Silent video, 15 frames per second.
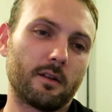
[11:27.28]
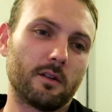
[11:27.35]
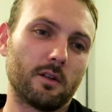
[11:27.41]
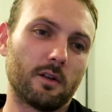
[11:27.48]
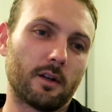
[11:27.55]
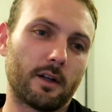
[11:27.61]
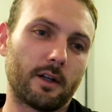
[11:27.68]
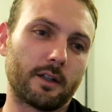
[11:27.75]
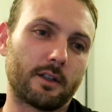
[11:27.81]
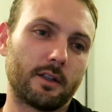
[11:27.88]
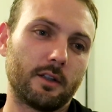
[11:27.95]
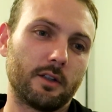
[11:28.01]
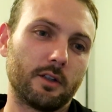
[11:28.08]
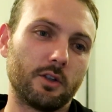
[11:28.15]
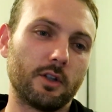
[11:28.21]

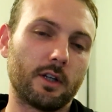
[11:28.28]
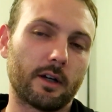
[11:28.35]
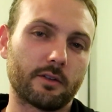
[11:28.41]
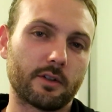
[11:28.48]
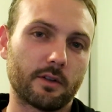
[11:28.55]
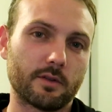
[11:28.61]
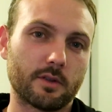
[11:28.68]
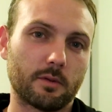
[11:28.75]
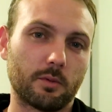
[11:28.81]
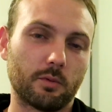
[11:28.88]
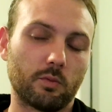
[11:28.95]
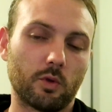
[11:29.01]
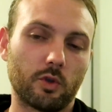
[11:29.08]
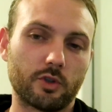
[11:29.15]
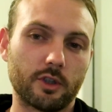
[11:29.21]
like you'd have to have
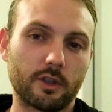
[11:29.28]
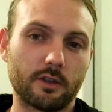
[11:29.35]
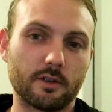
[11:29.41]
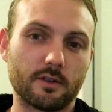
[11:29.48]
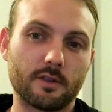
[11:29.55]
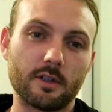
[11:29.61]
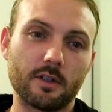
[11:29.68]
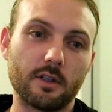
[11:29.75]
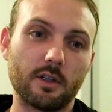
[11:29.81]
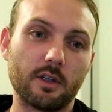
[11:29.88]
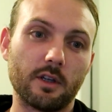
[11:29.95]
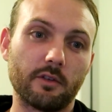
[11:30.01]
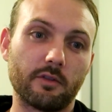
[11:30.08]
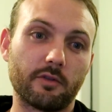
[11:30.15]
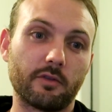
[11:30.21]
someone watching to see
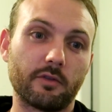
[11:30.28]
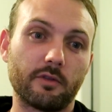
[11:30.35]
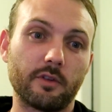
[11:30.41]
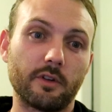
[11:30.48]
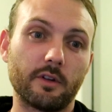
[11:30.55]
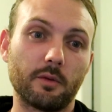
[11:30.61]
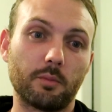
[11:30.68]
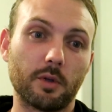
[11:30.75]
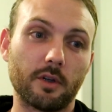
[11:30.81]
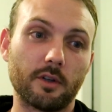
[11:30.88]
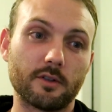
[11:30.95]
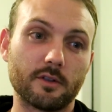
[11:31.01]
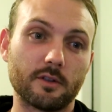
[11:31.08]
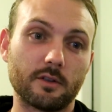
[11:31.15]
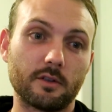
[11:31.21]
if the
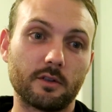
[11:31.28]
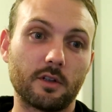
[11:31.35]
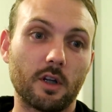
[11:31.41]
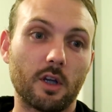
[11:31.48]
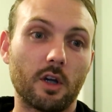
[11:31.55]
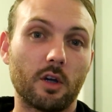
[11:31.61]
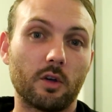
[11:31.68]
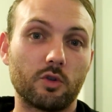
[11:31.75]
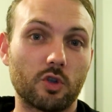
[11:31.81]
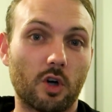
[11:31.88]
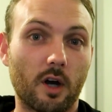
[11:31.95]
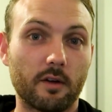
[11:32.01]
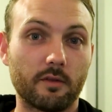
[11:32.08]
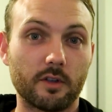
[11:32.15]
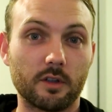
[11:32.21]
person
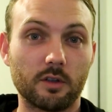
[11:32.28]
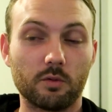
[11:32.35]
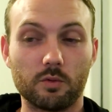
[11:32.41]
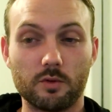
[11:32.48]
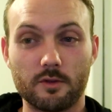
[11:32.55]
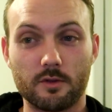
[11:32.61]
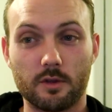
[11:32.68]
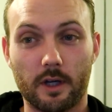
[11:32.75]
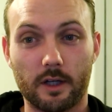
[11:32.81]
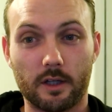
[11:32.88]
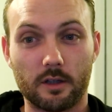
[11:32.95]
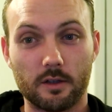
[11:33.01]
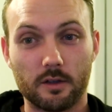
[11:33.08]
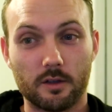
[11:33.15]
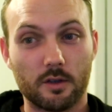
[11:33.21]
driving was
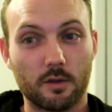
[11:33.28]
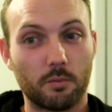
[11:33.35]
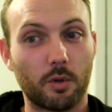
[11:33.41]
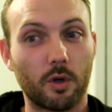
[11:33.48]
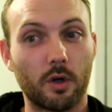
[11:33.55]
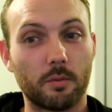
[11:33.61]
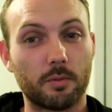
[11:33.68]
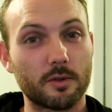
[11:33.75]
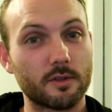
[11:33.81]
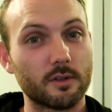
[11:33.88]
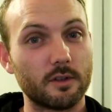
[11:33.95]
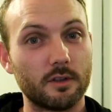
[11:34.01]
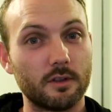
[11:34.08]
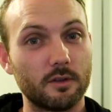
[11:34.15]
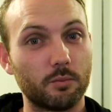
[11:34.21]
like
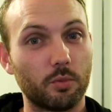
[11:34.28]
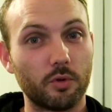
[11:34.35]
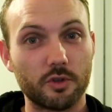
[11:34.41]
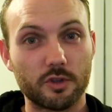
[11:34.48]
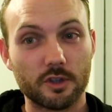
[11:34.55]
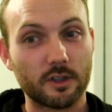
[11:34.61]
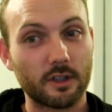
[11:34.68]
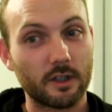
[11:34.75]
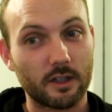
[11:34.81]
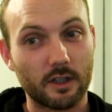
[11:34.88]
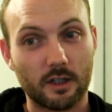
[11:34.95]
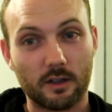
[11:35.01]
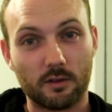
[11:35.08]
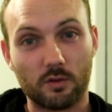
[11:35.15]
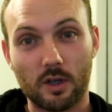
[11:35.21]
purposely pushing their
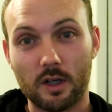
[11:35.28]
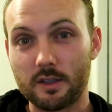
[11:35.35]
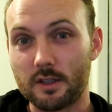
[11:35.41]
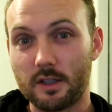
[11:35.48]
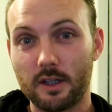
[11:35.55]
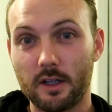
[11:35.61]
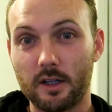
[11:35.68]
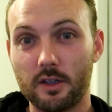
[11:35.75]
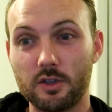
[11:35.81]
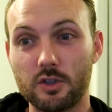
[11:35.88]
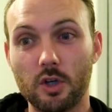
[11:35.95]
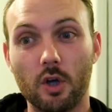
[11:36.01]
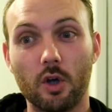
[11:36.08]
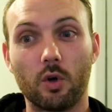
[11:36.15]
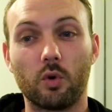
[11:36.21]
car right to the edge,
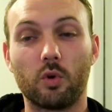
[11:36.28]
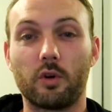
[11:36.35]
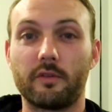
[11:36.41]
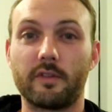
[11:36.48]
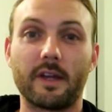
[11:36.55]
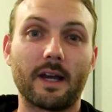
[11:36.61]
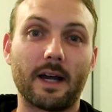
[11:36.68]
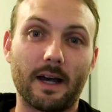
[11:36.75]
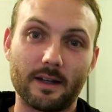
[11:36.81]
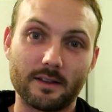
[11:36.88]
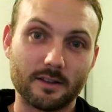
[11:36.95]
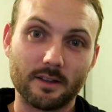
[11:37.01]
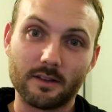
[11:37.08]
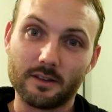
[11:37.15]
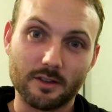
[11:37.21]
or if they
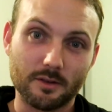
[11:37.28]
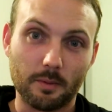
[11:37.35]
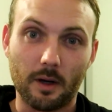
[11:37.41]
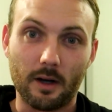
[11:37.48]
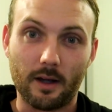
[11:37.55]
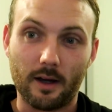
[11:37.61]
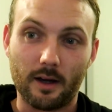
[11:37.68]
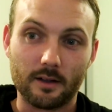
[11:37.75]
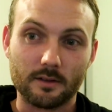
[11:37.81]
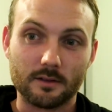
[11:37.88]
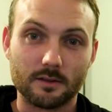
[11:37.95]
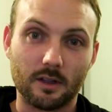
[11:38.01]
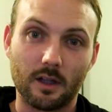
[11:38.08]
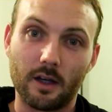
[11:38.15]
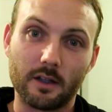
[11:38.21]
accidentally spun out.
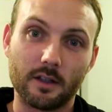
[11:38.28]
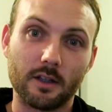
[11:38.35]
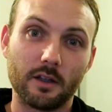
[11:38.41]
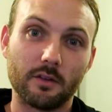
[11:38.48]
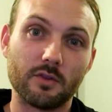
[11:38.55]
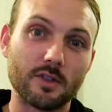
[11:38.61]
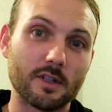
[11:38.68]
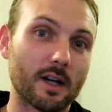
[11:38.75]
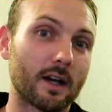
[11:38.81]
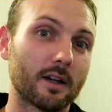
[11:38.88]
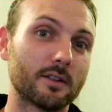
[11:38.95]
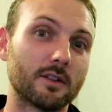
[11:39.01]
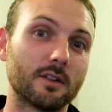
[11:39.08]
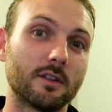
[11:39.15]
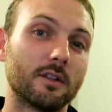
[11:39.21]
Like if it's an
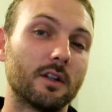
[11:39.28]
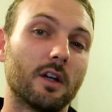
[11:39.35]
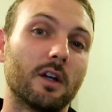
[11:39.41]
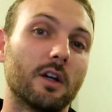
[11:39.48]
accident,